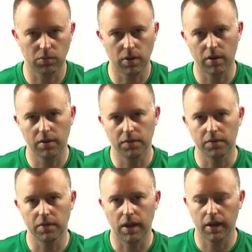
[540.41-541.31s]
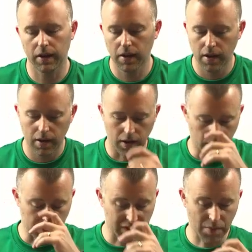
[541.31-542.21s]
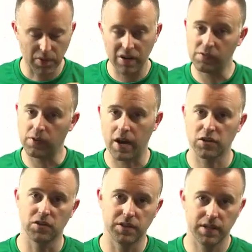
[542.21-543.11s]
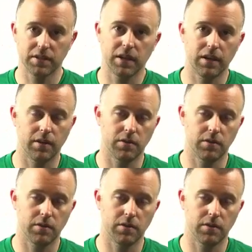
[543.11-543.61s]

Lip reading: right off the fly. Separating fractions is a